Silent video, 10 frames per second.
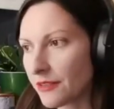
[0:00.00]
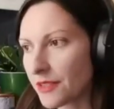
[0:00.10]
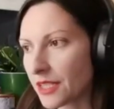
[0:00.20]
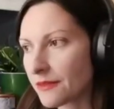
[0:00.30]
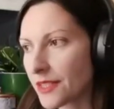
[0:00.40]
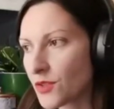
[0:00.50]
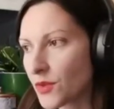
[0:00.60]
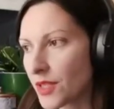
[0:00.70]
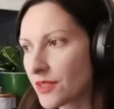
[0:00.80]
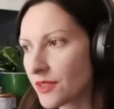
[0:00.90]
Nothing of
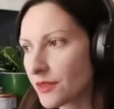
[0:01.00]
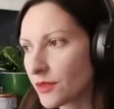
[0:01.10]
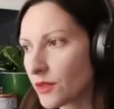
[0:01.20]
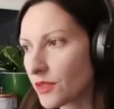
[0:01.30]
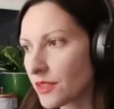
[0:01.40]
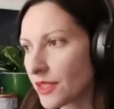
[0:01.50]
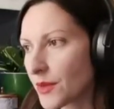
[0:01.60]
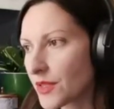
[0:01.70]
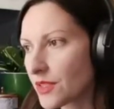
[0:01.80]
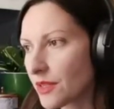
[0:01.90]
interest.
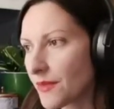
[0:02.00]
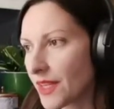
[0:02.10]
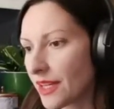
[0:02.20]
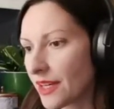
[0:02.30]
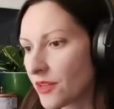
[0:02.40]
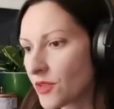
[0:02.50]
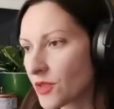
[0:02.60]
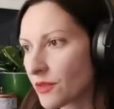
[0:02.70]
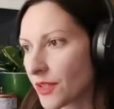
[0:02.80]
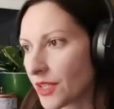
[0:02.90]
There is something
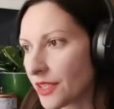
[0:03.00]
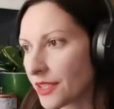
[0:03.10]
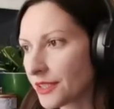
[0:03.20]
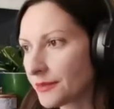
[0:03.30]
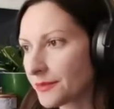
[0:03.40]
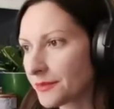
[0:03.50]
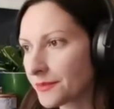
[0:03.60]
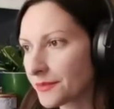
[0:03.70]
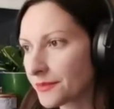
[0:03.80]
else over here.